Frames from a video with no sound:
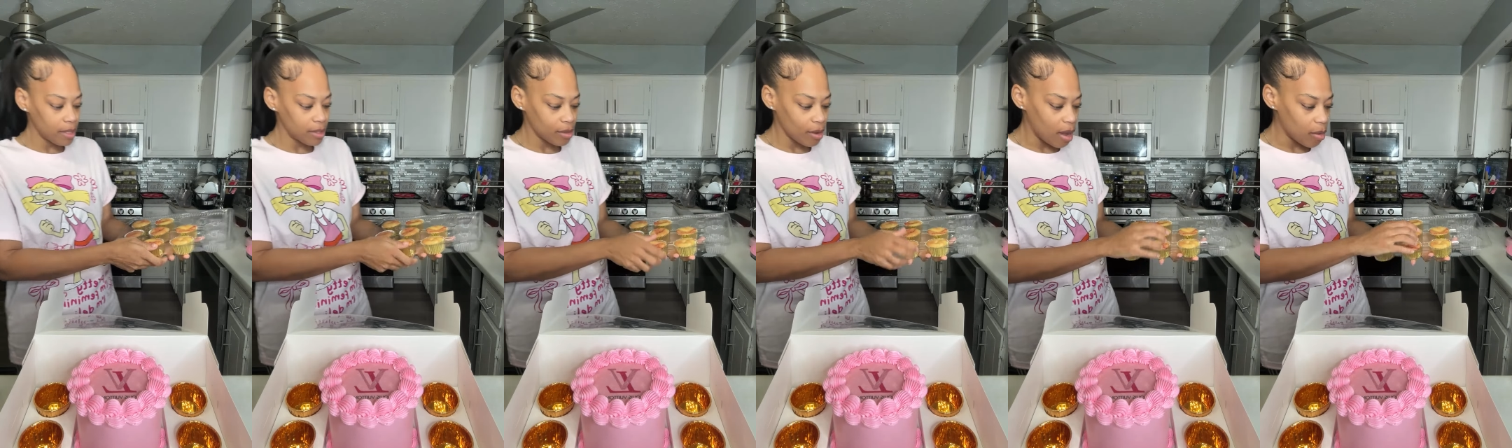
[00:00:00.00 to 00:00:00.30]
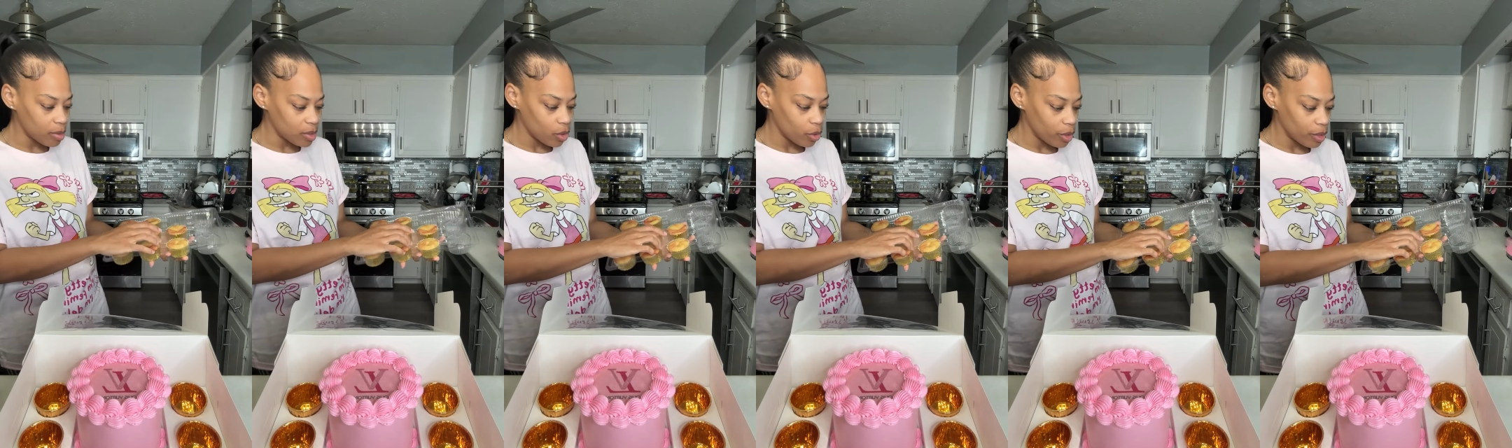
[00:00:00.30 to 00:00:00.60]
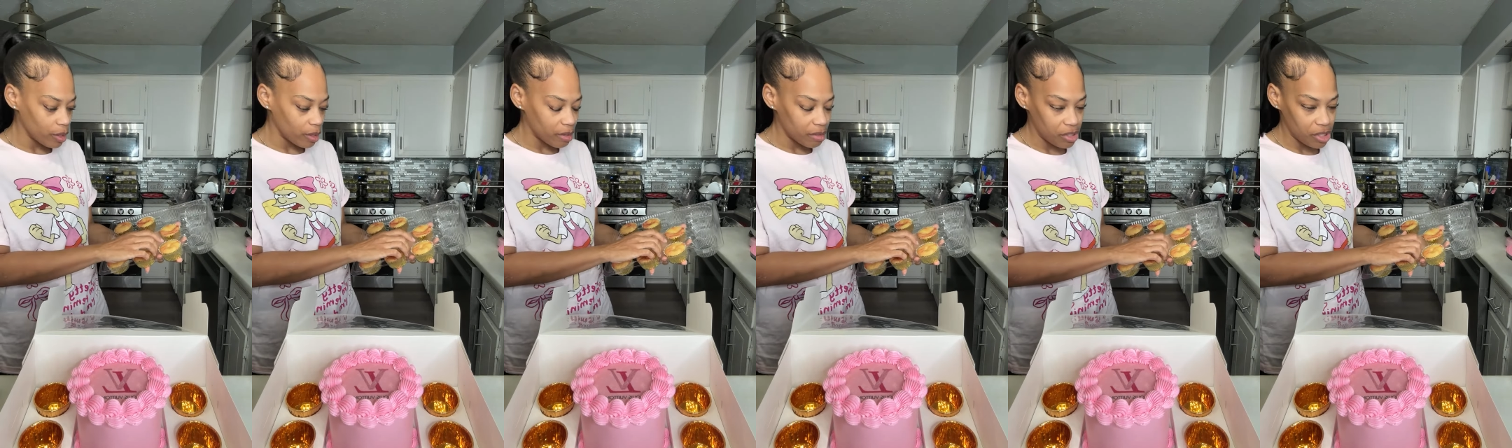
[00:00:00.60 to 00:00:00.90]
So I was
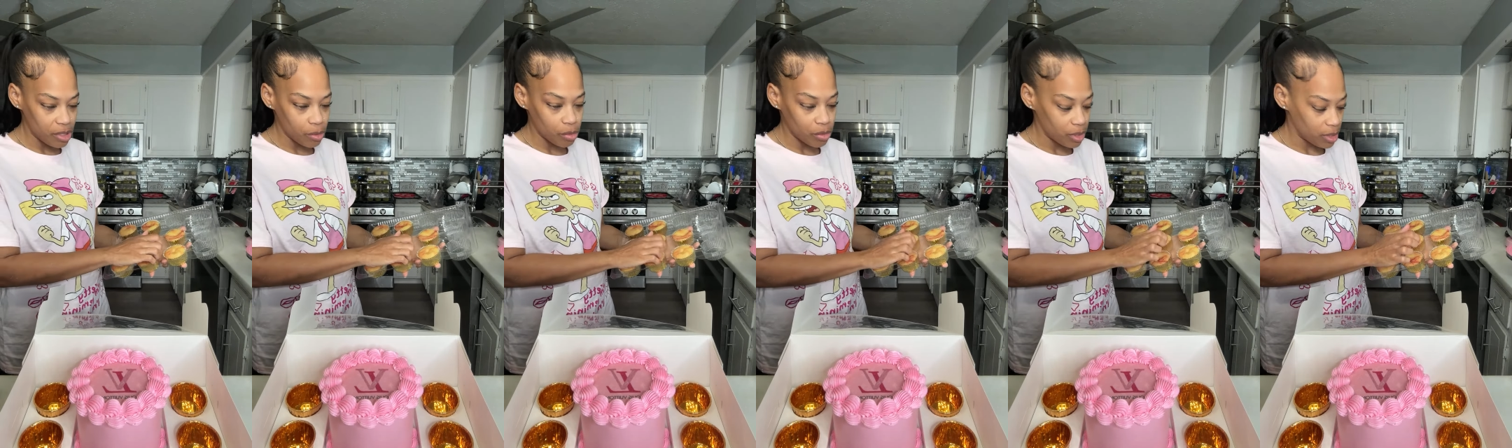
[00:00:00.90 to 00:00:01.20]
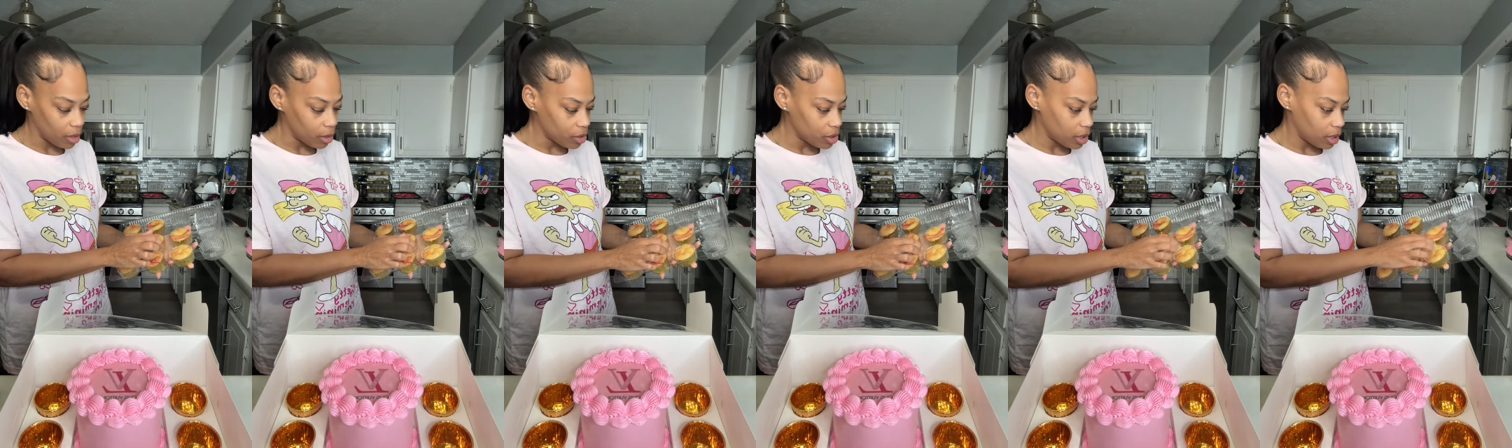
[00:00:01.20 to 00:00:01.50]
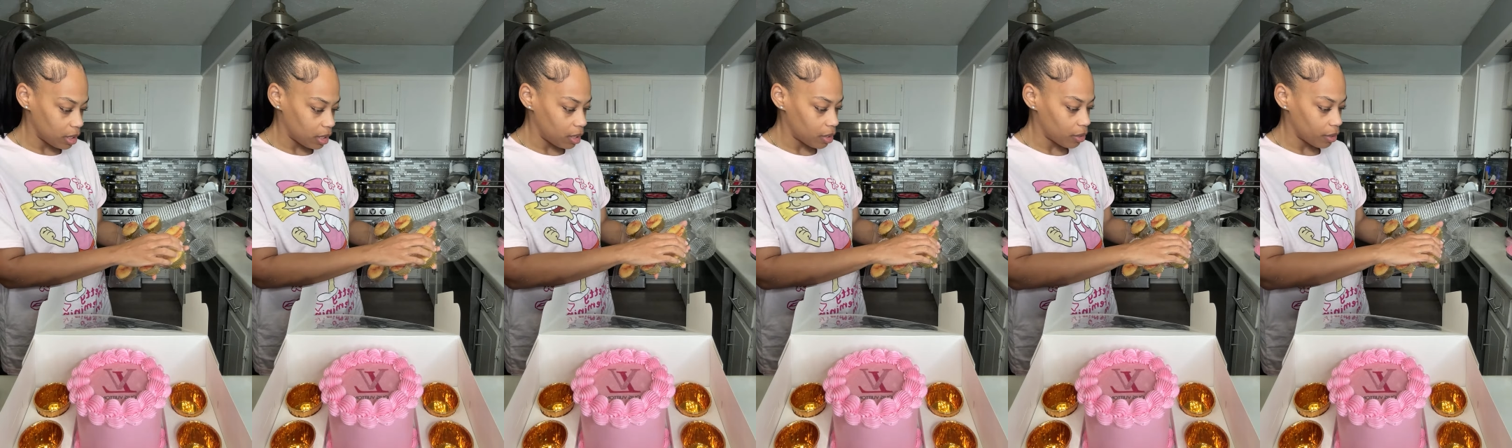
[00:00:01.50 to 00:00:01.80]
on just searching
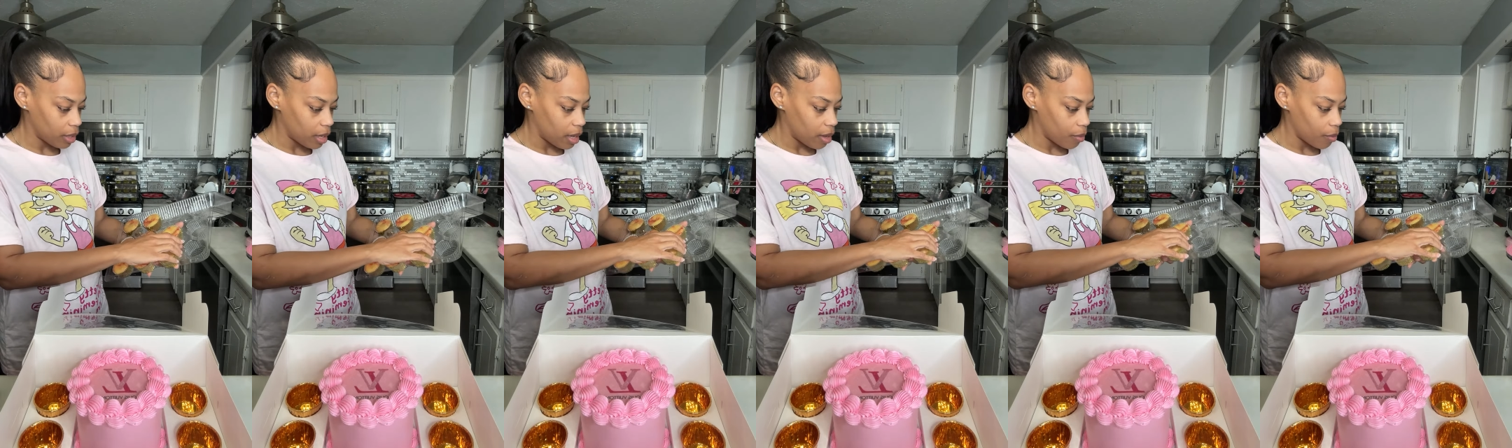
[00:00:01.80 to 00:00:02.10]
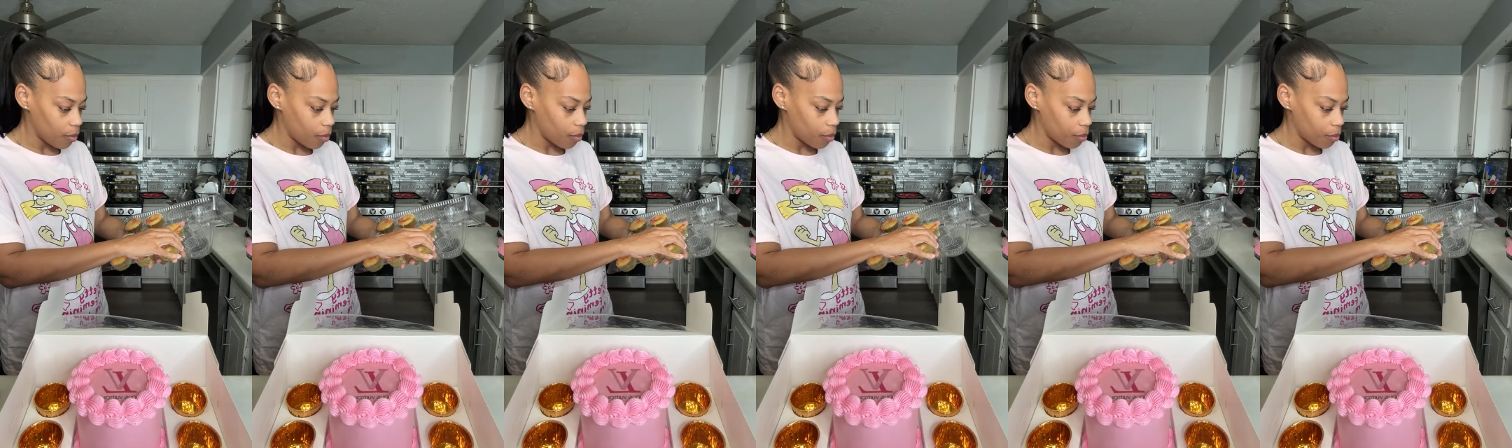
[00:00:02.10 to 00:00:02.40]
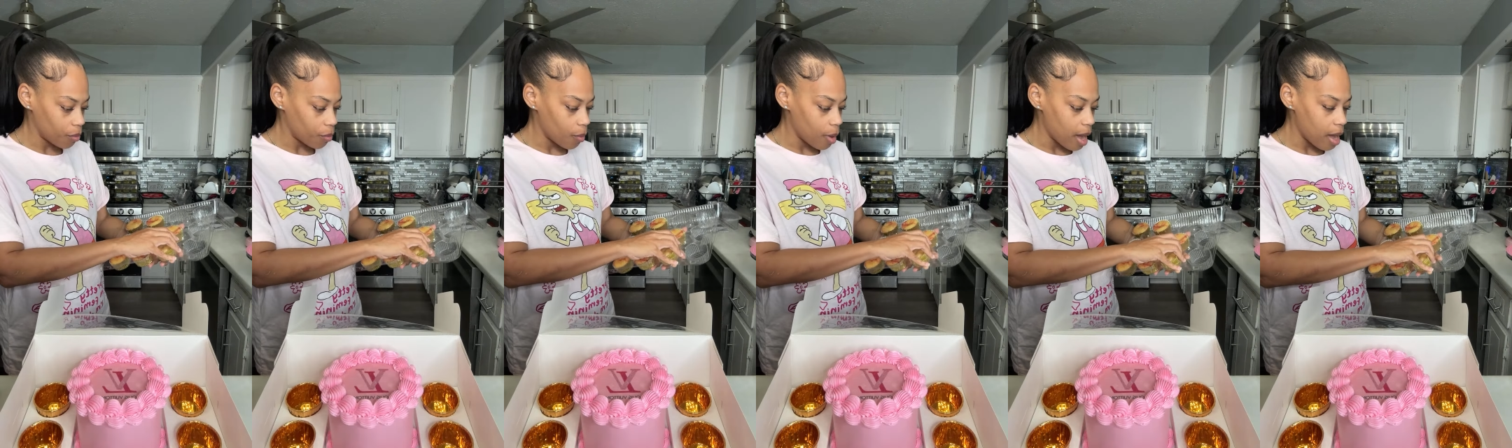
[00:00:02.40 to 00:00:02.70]
the internet
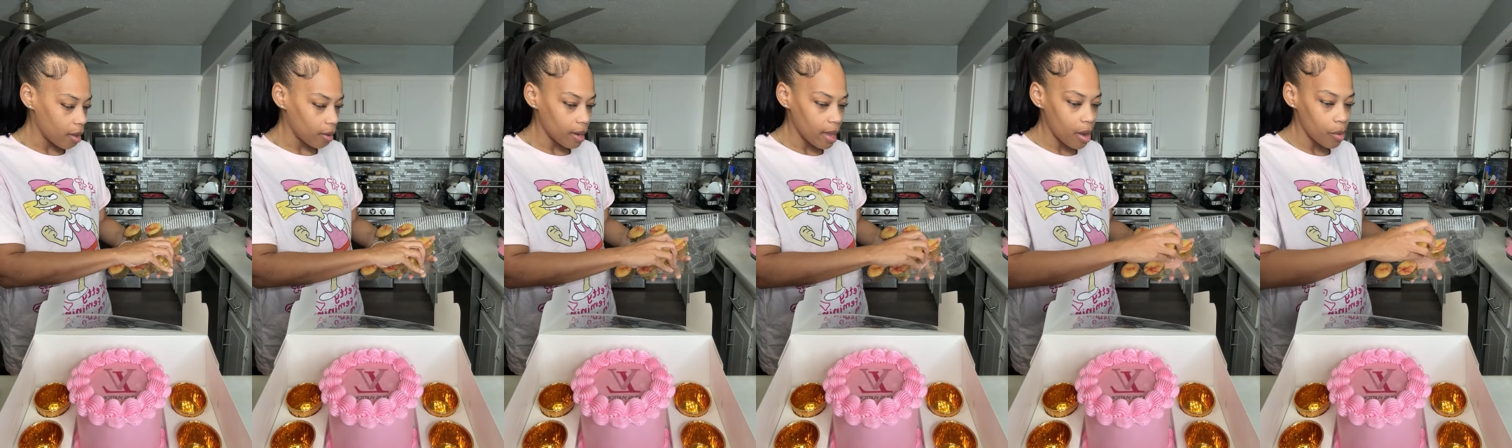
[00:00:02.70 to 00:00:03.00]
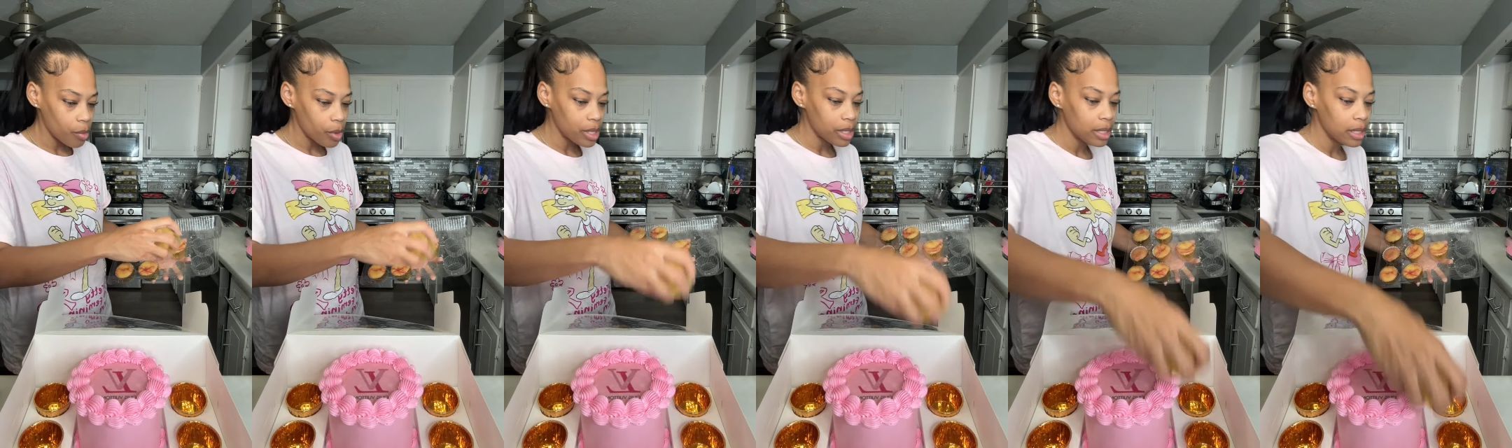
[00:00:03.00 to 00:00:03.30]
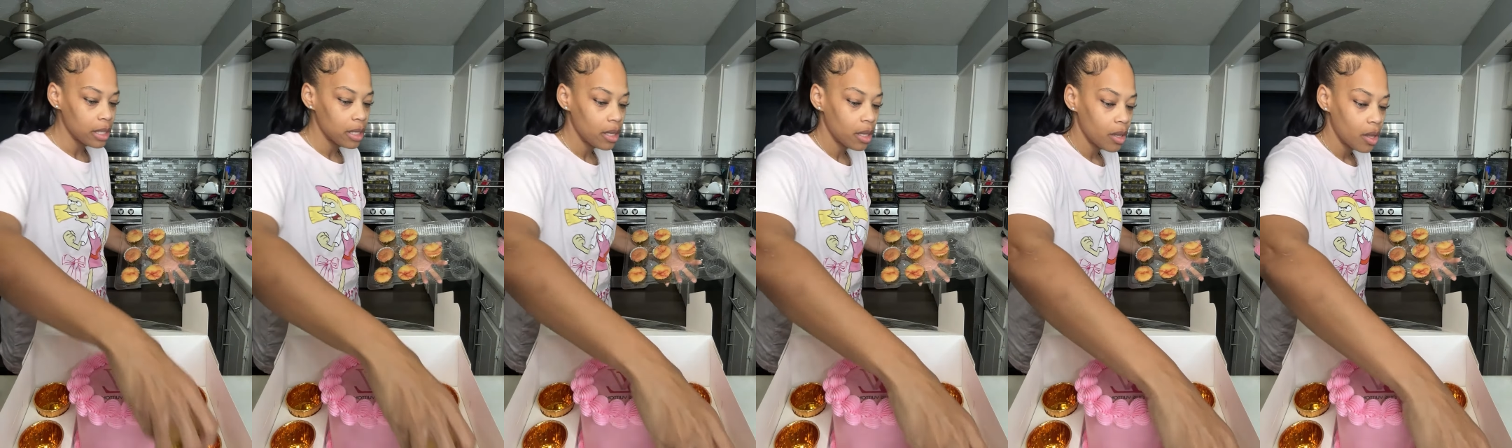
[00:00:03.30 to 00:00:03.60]
while I was
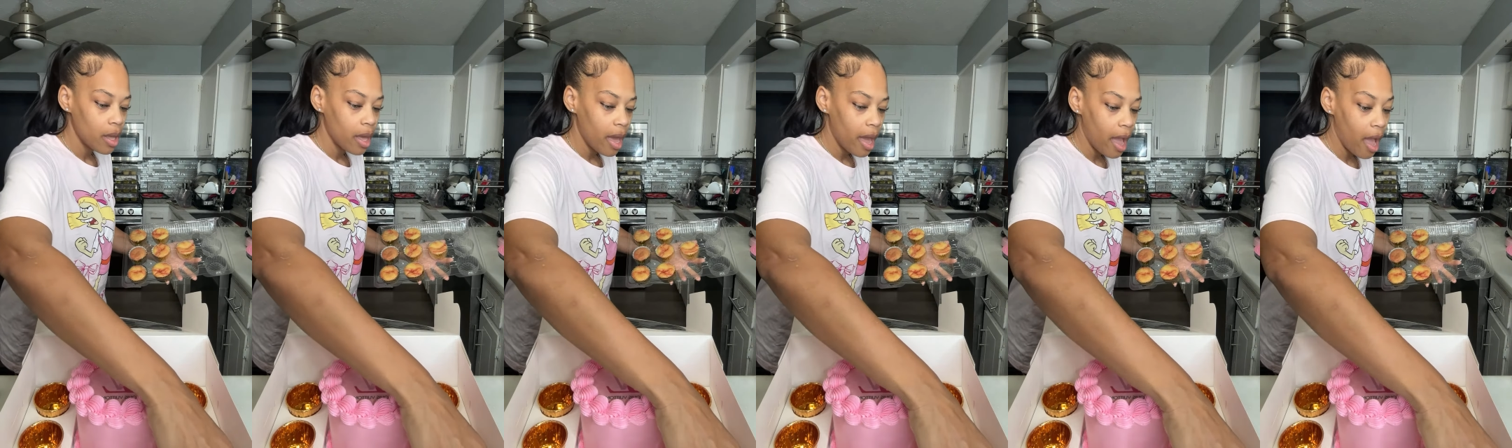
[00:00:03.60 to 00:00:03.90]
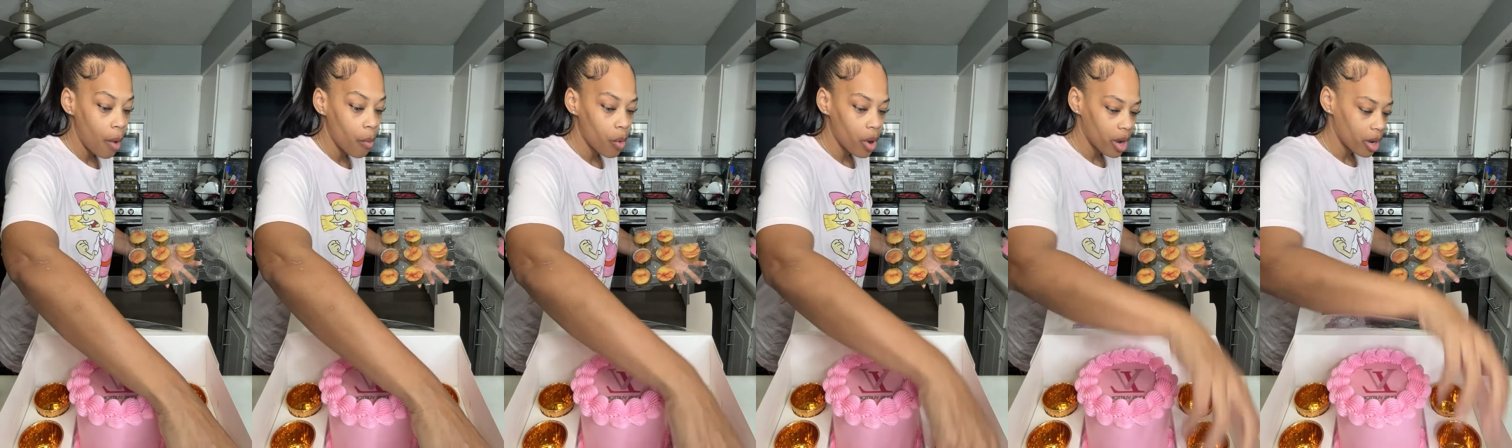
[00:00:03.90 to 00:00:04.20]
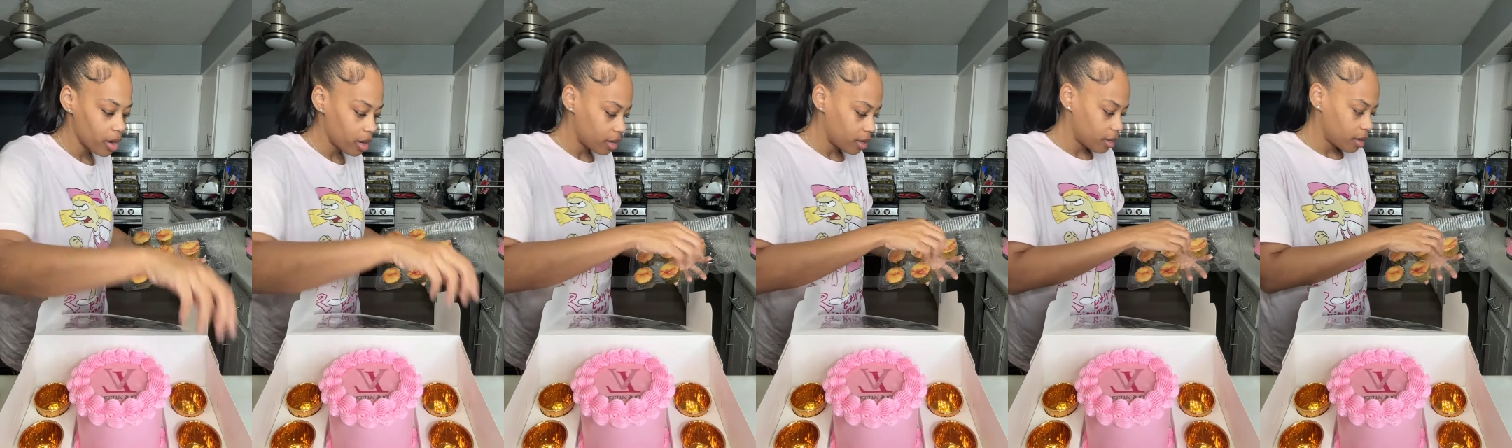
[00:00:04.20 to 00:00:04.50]
at
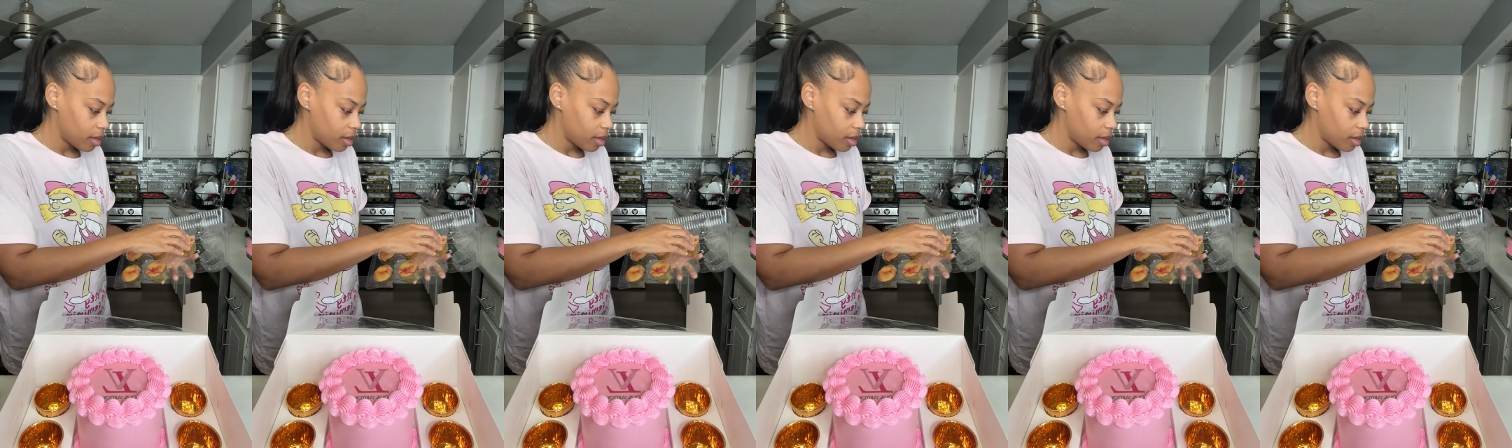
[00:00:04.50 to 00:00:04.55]
work.